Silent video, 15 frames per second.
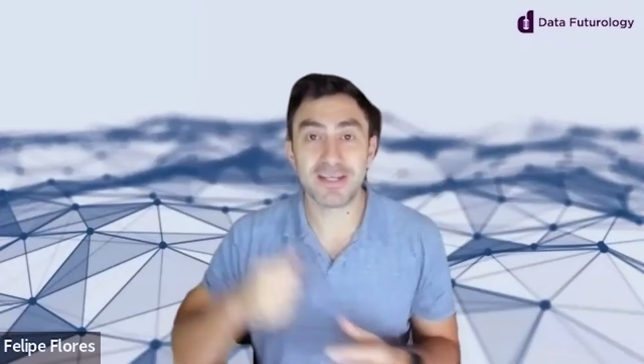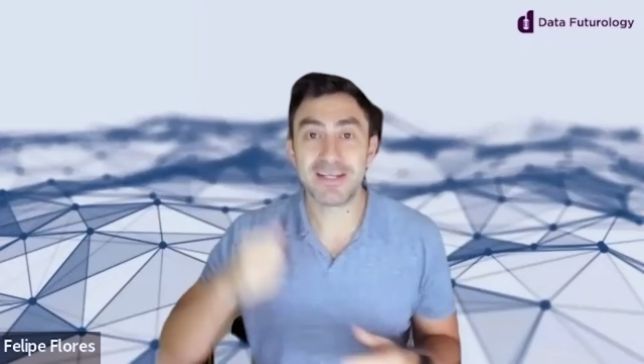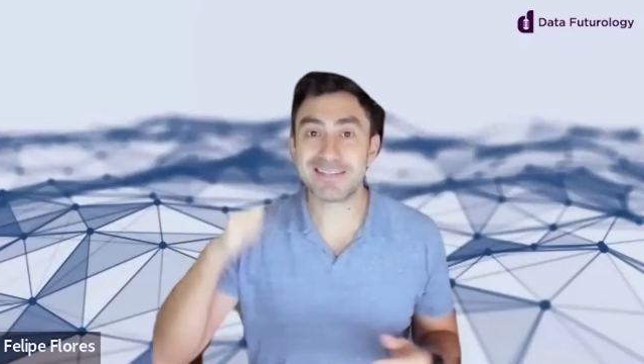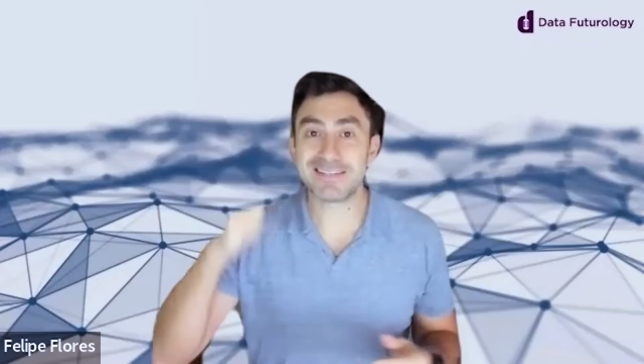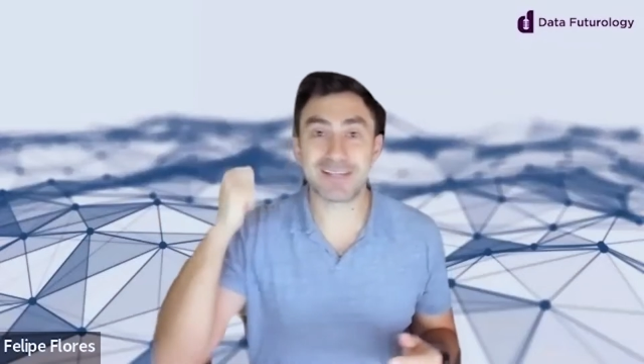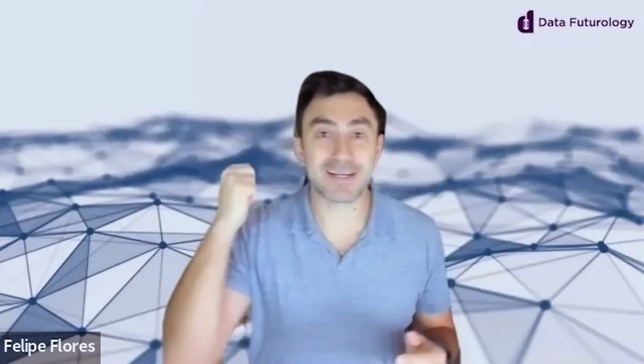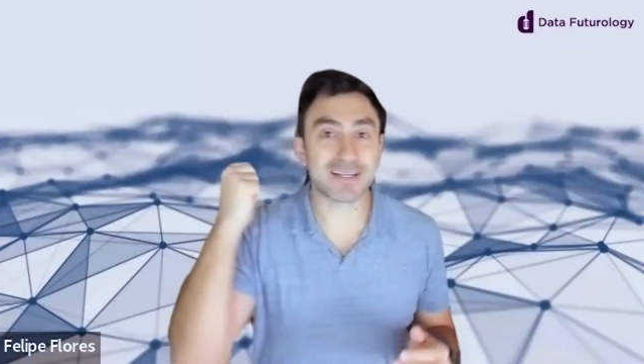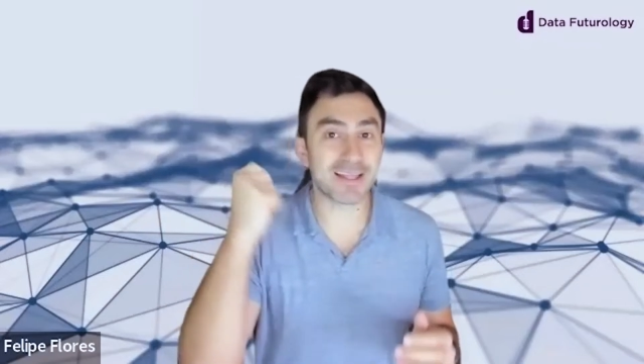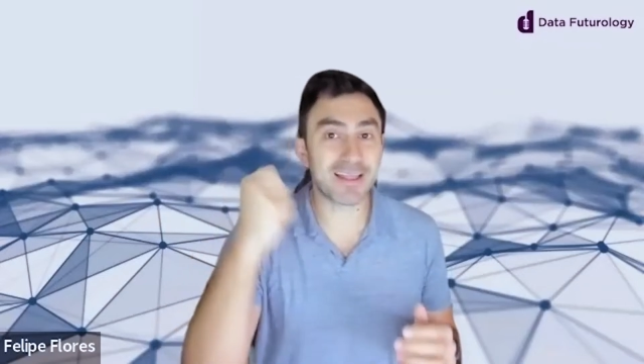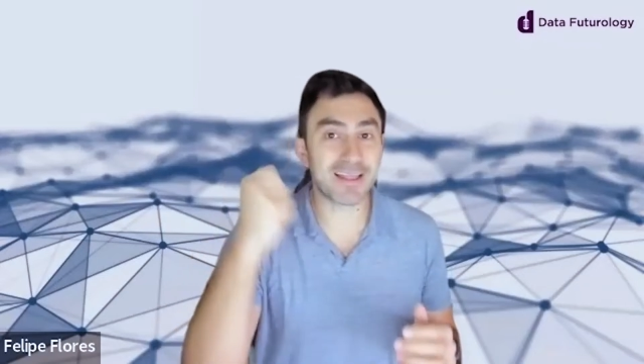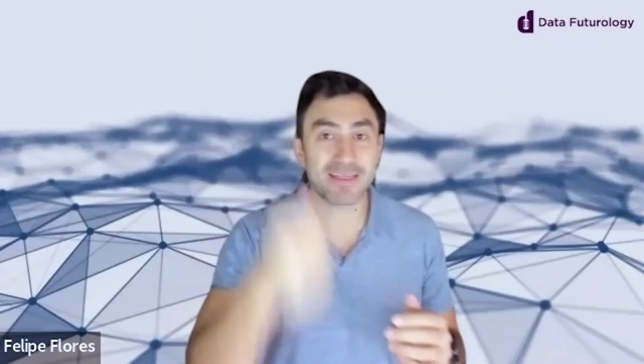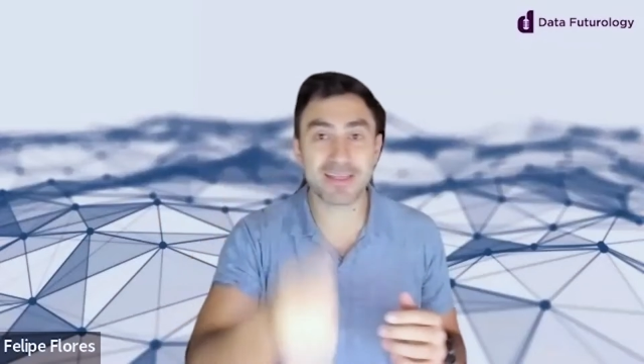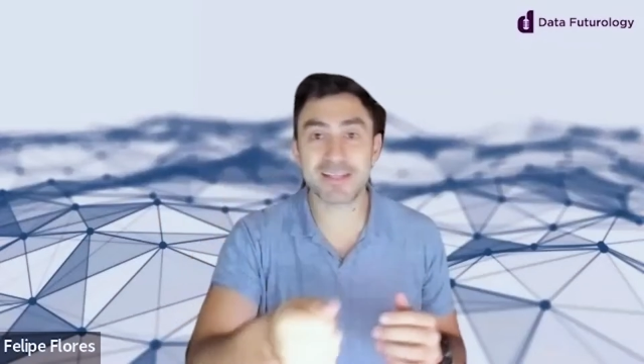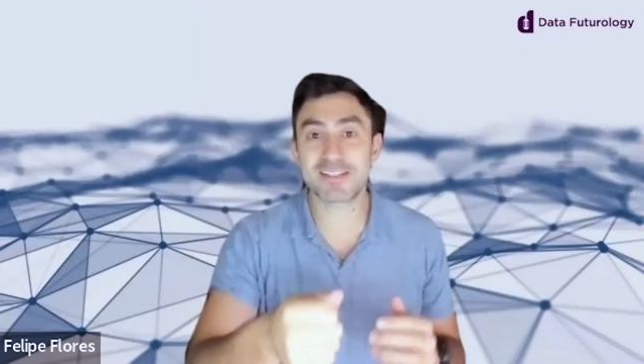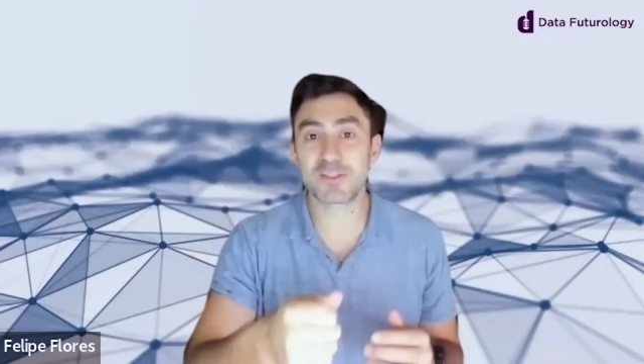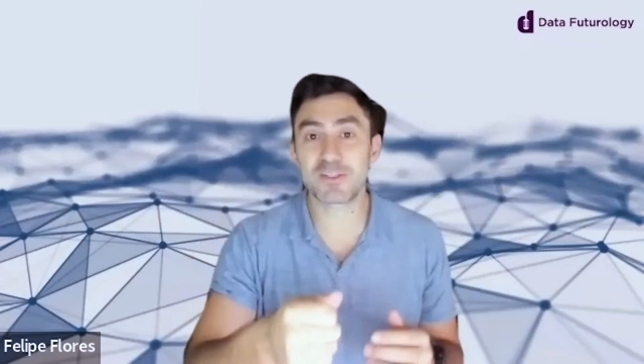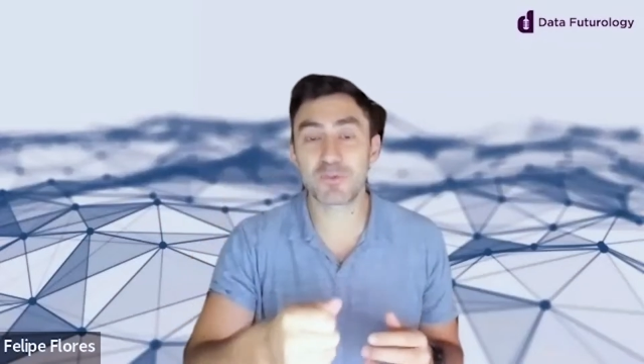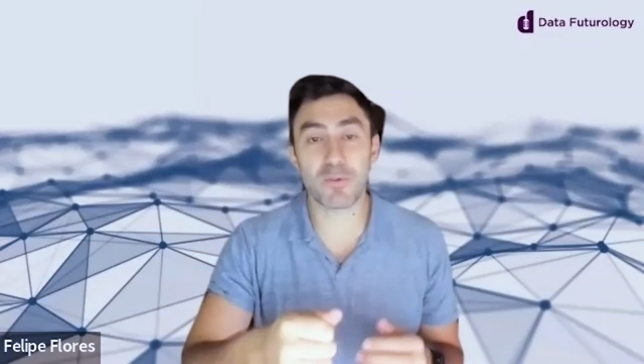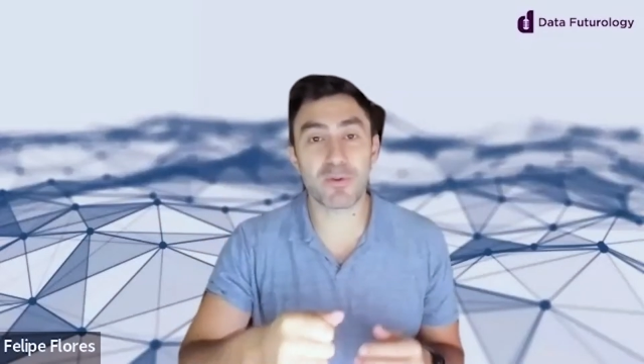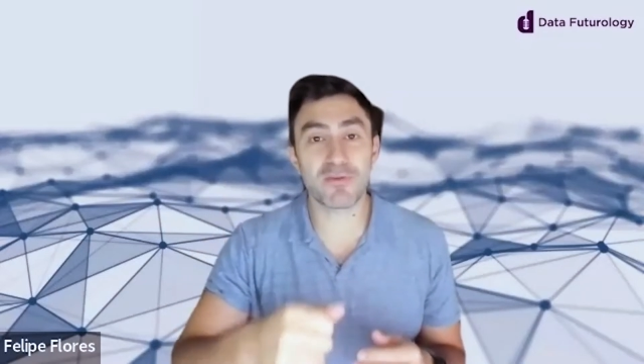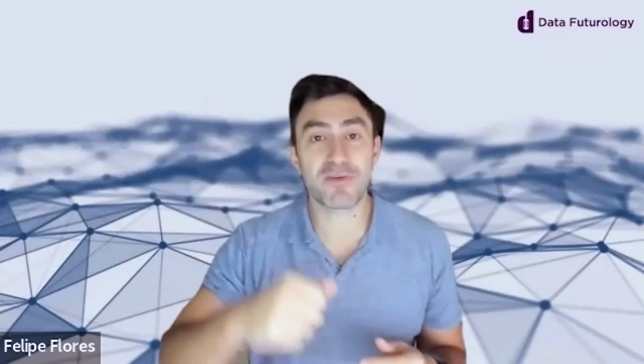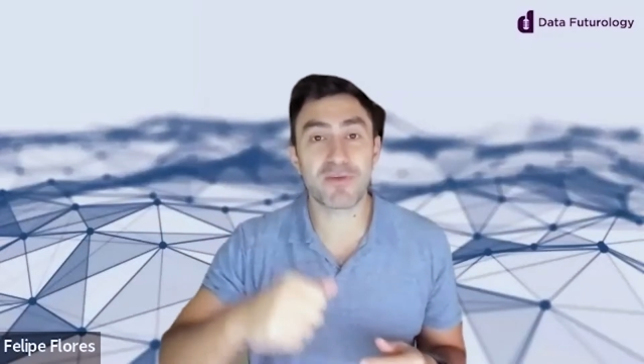It's like, this is what
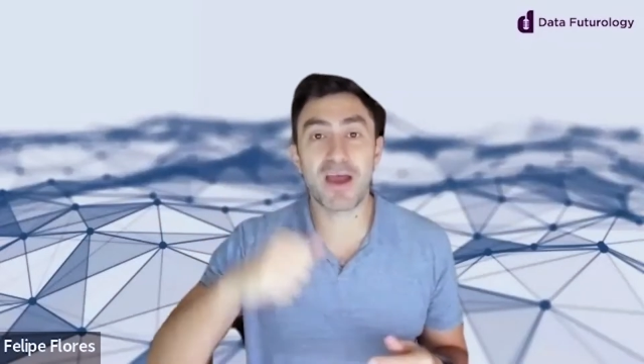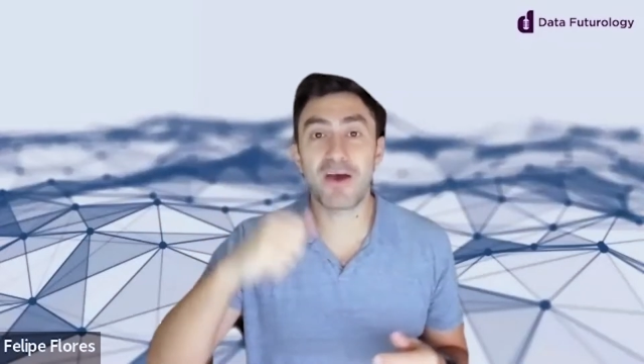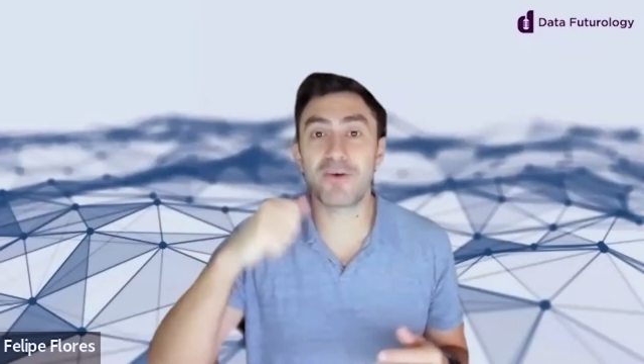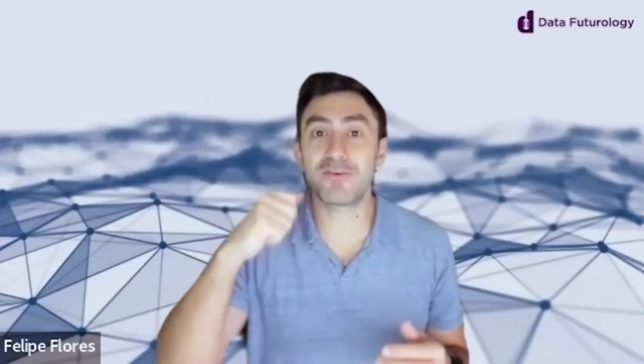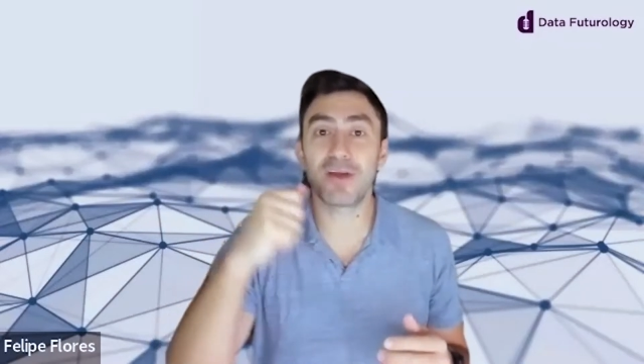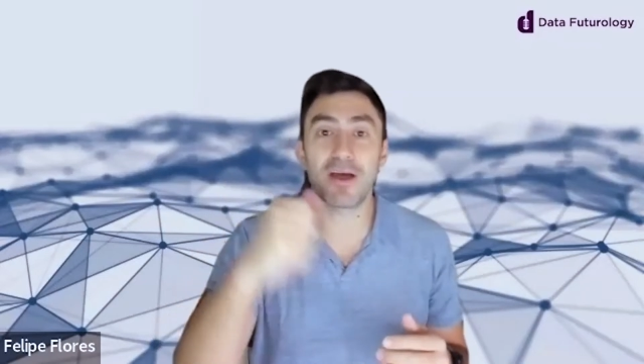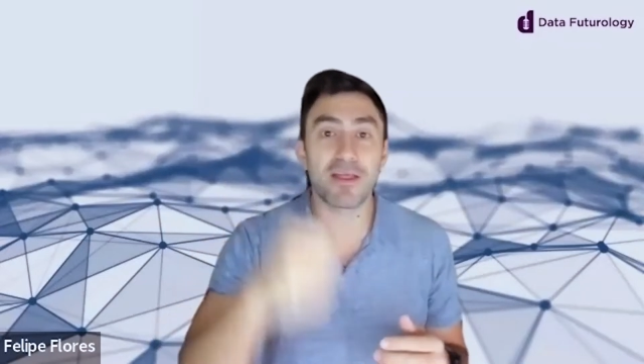we found.